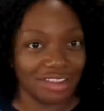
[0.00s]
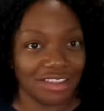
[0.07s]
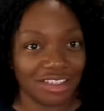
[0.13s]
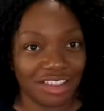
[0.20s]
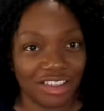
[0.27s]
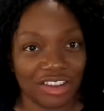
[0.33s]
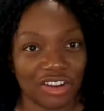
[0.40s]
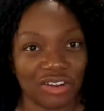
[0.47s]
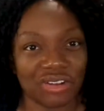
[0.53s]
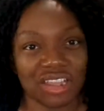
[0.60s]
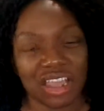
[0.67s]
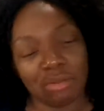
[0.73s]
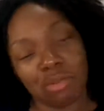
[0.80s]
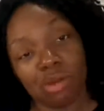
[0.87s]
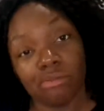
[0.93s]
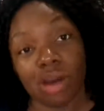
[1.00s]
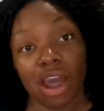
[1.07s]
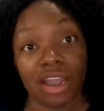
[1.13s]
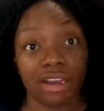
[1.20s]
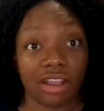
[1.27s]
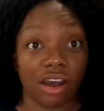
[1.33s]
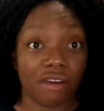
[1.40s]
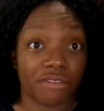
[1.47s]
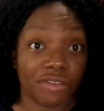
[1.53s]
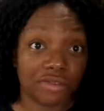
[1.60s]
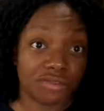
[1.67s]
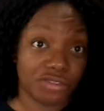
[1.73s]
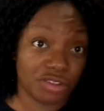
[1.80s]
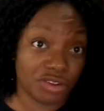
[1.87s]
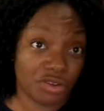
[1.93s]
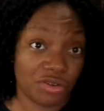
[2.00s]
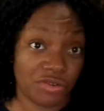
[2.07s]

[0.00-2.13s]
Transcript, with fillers: you know, to get my mind off of, you know,